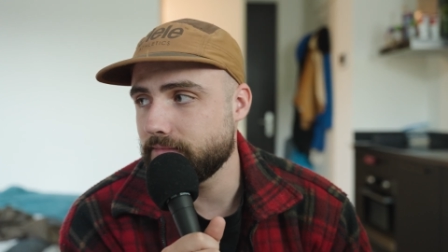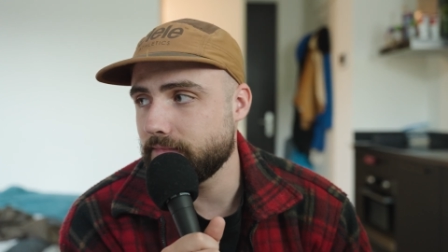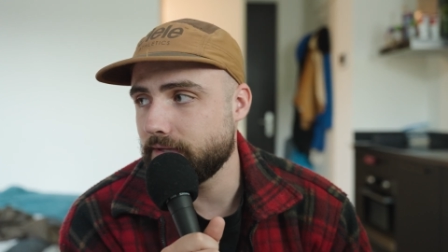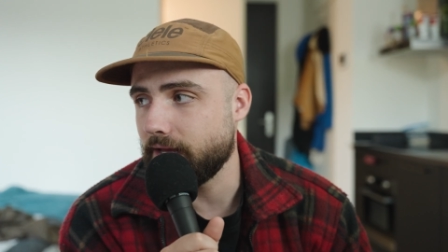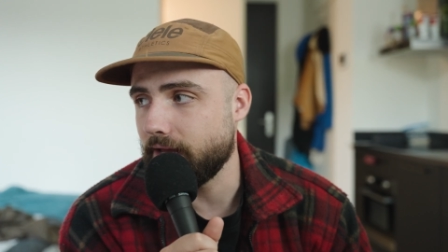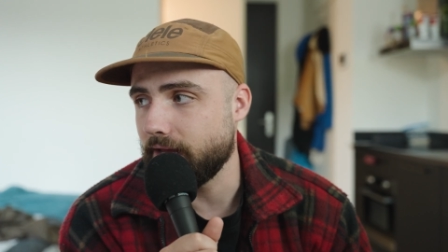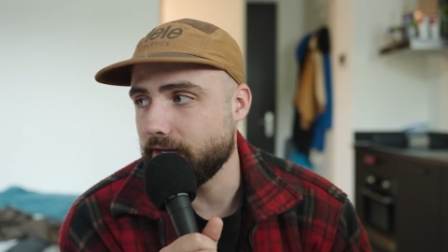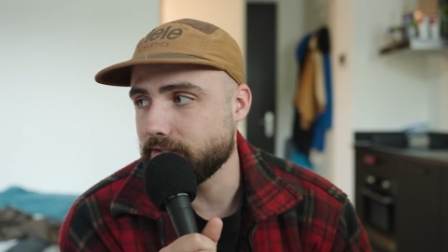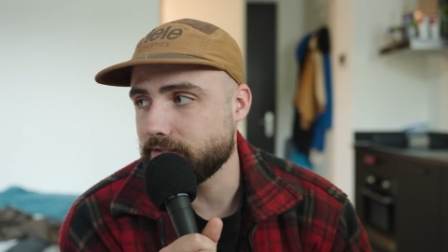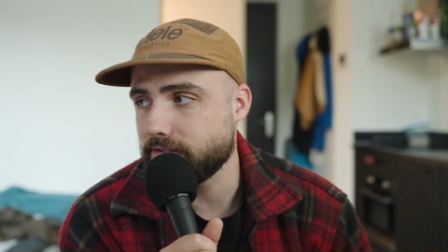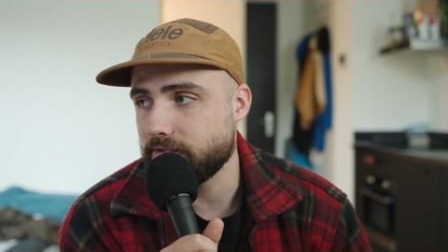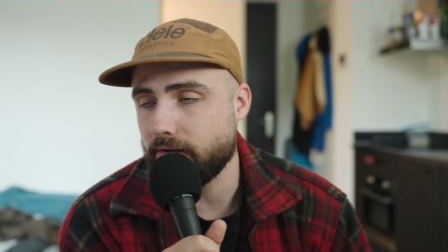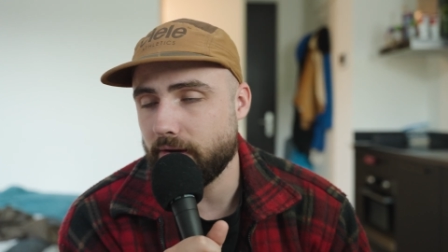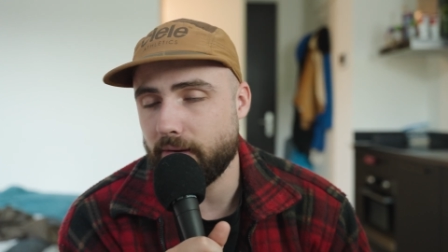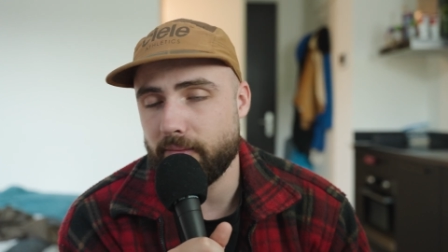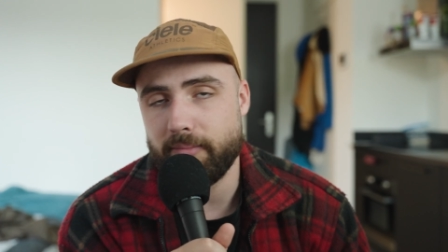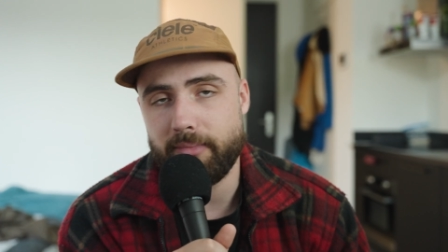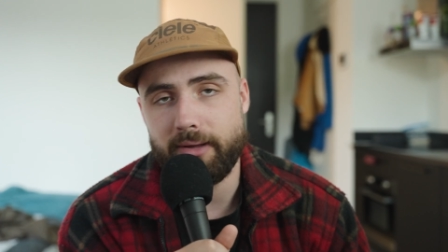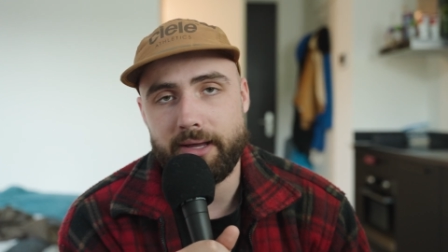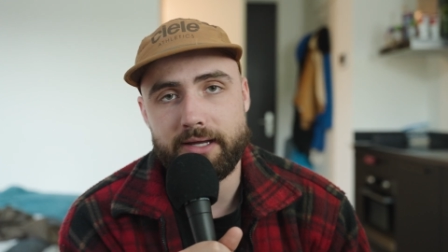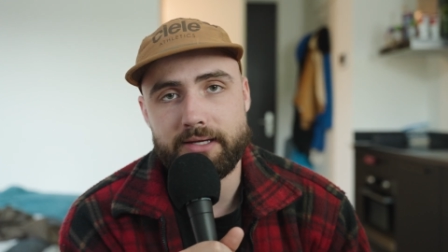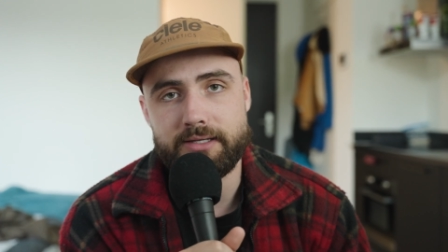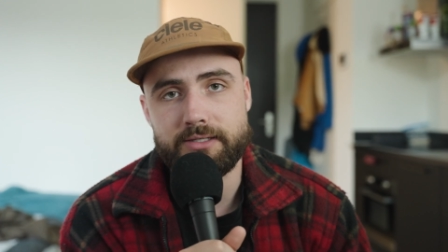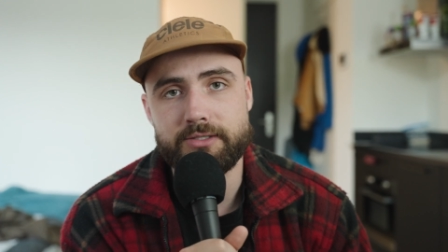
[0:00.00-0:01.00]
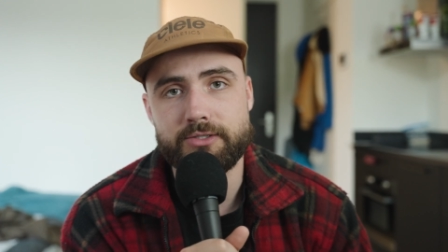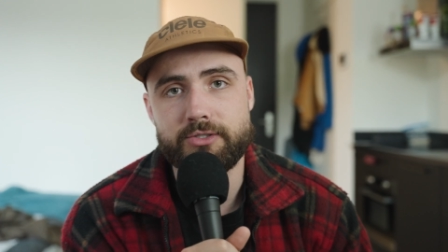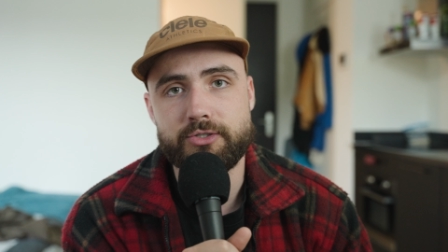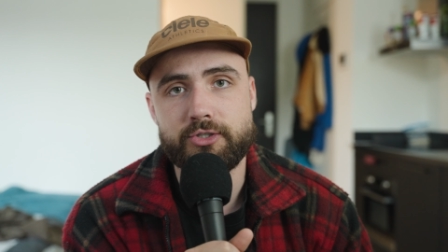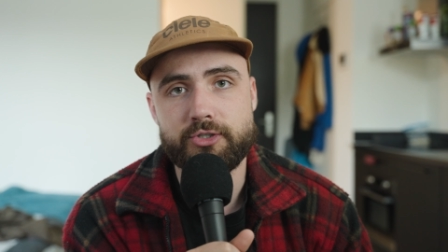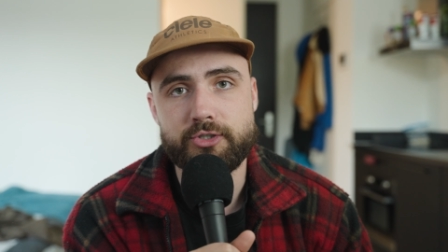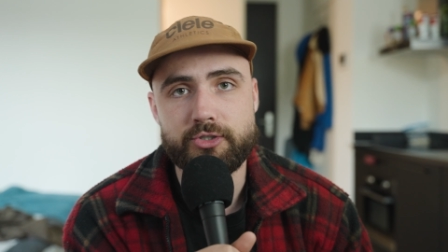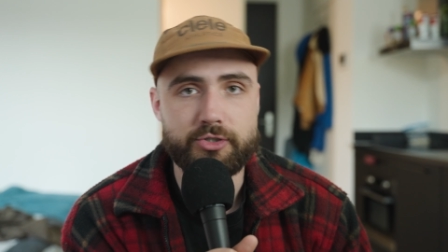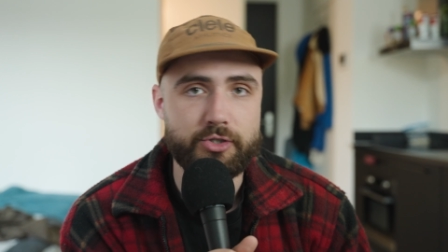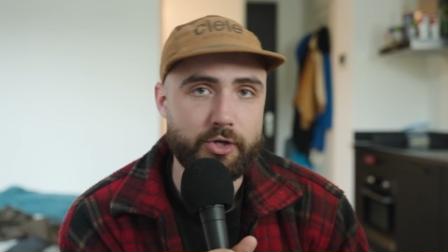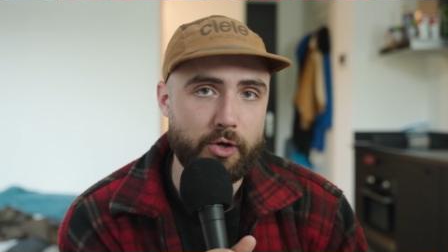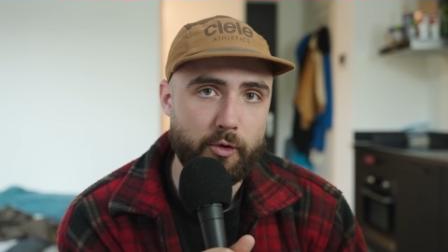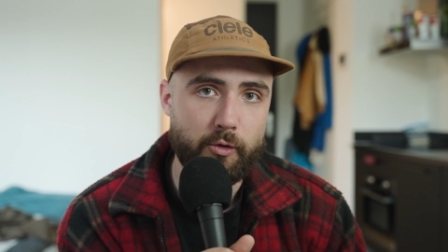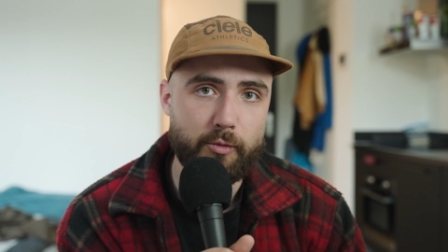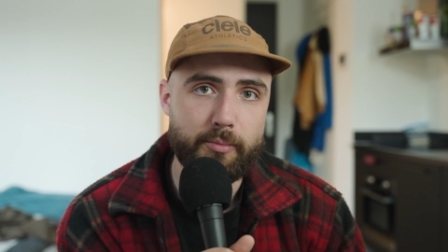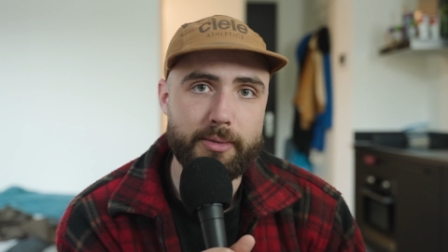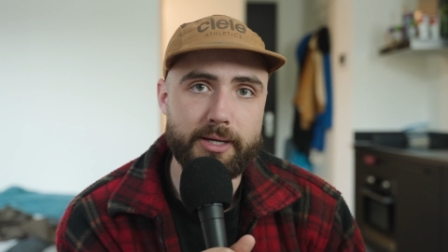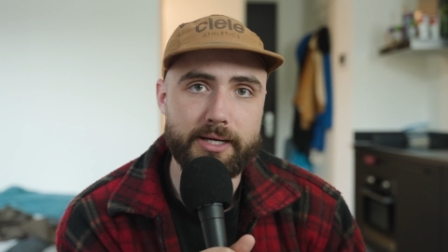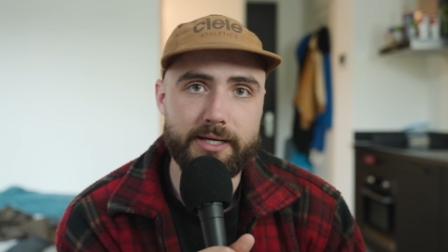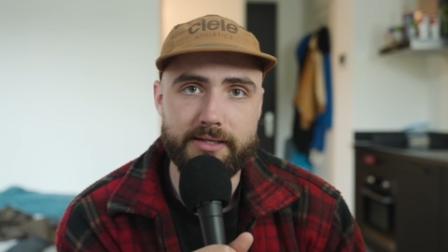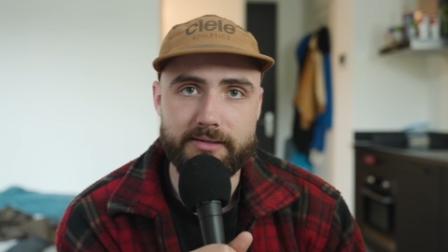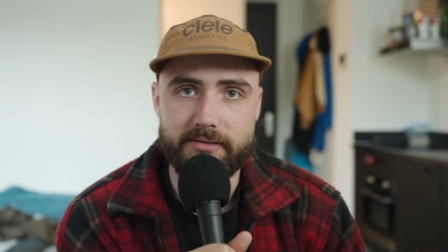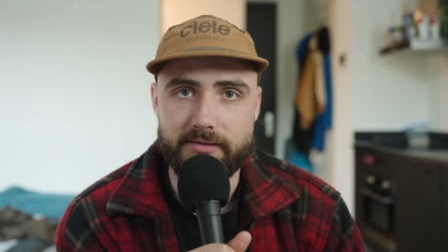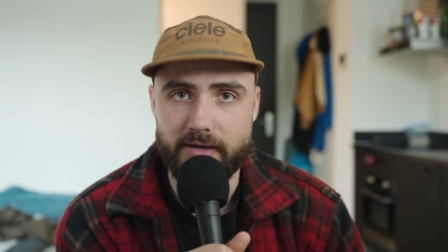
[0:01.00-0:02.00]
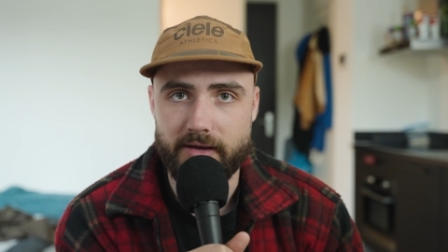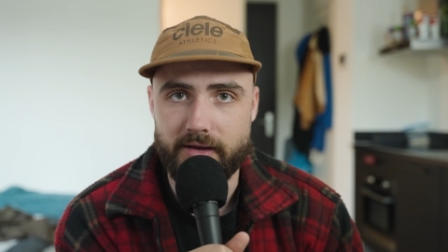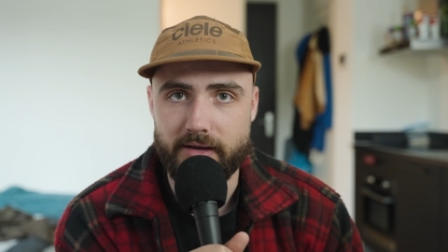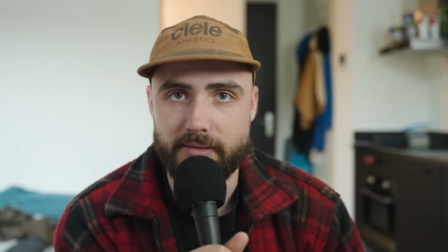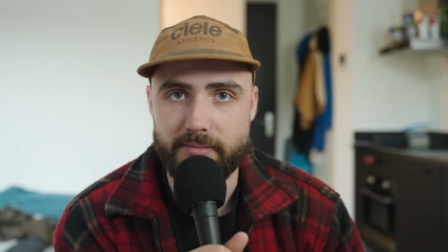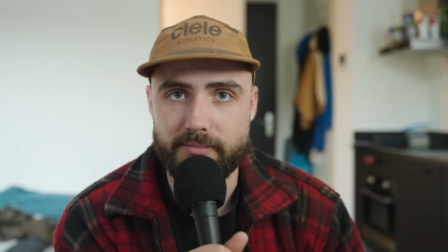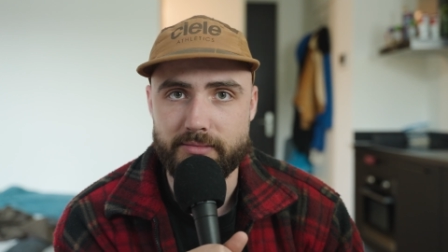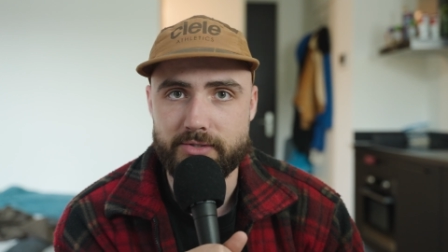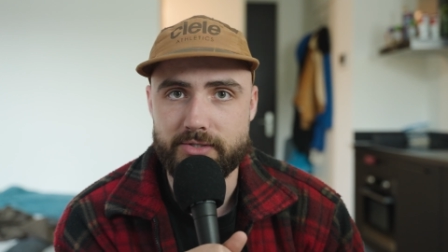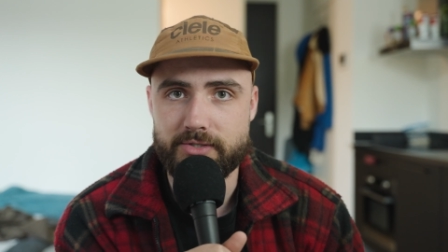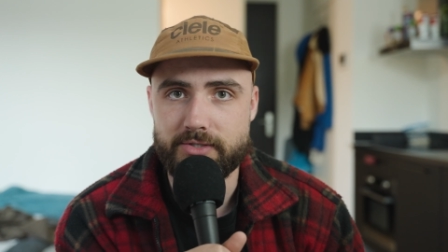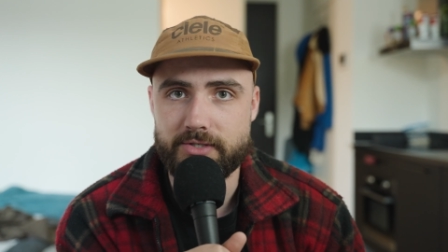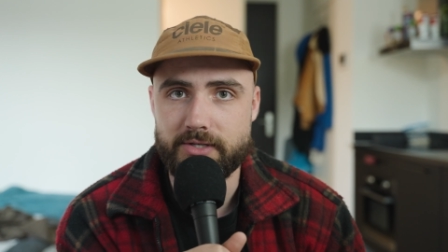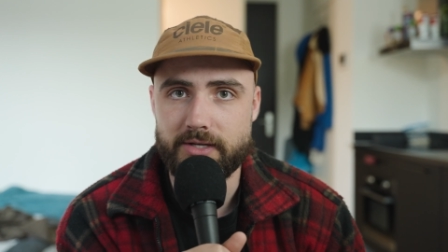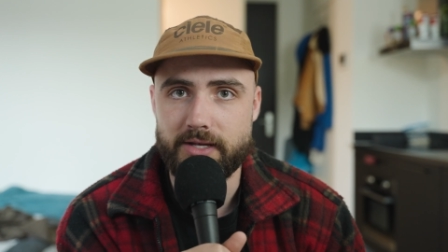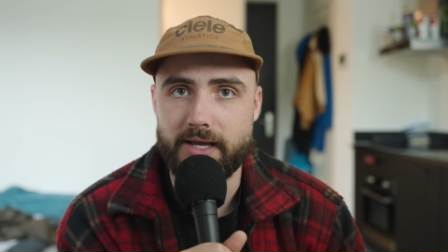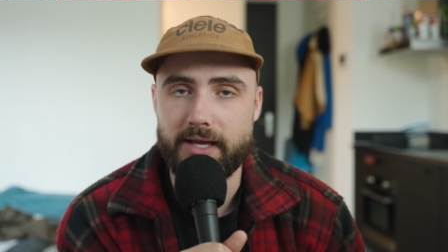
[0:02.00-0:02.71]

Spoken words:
has come back so many times,